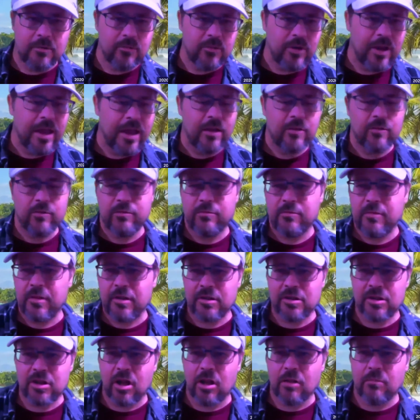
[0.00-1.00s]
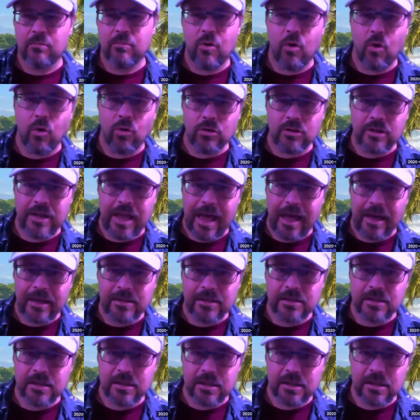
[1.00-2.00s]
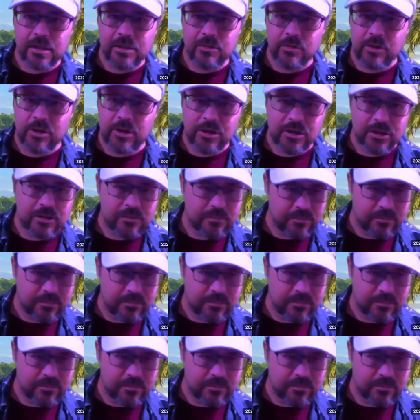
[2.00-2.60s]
We had things called poll taxes, which